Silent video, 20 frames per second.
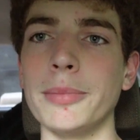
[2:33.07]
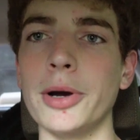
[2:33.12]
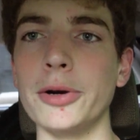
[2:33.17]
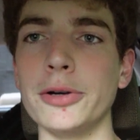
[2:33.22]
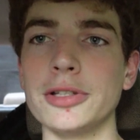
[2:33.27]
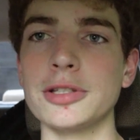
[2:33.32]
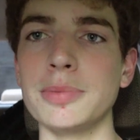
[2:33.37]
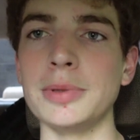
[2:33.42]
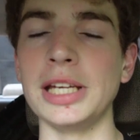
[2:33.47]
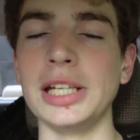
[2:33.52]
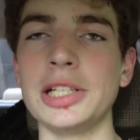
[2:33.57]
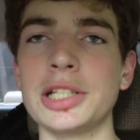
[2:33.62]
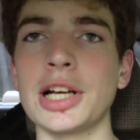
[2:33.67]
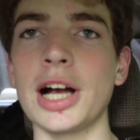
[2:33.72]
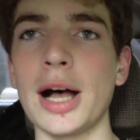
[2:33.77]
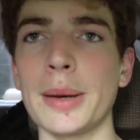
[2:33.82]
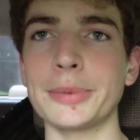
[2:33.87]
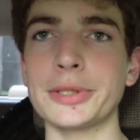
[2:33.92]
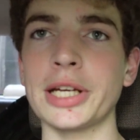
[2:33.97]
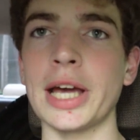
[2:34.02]
Mo's Speed
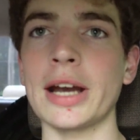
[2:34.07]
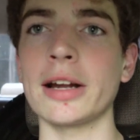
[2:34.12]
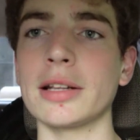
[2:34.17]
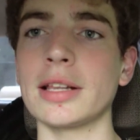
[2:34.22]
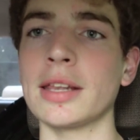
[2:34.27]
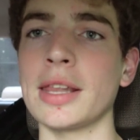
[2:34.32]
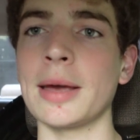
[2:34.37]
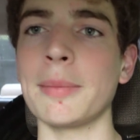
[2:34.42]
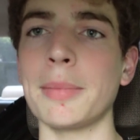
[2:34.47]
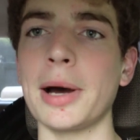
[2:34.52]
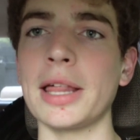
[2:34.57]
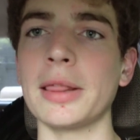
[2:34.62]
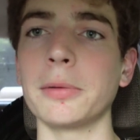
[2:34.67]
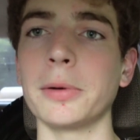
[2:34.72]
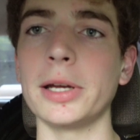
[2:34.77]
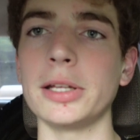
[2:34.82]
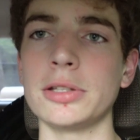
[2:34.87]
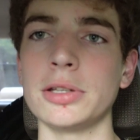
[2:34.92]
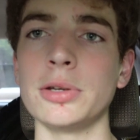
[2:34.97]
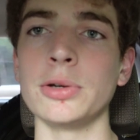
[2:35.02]
Shop. Shout out to them, by the
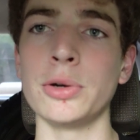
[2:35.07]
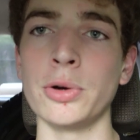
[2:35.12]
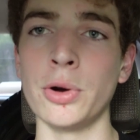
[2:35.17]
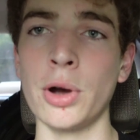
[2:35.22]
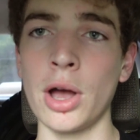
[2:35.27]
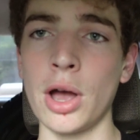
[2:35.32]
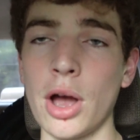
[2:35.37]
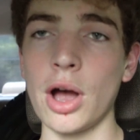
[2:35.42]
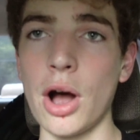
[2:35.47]
way, too.